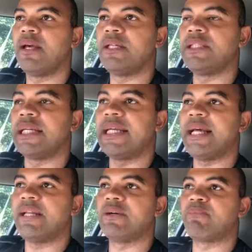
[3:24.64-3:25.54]
to
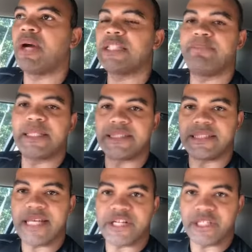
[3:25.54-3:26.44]
get your prospects'
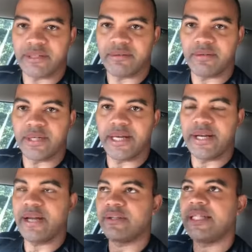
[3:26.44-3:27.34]
attention. Okay,
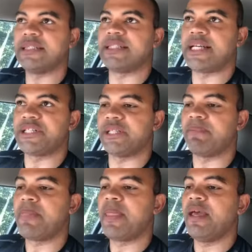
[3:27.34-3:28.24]
get your leads' attention,
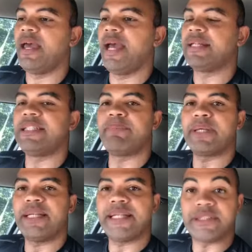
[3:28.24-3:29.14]
and
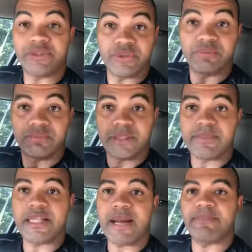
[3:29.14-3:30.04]
typically that's through some
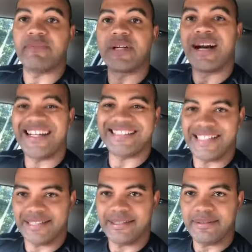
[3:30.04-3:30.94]
type of
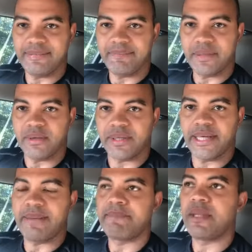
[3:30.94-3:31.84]
content.
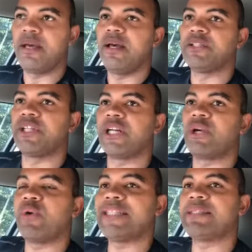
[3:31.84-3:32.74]
Okay, so you're going to
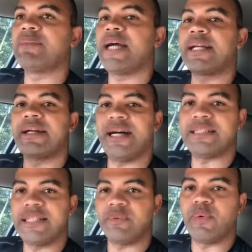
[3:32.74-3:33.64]
create some kind of
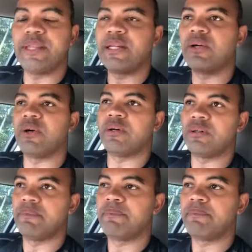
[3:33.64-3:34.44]
content with the goal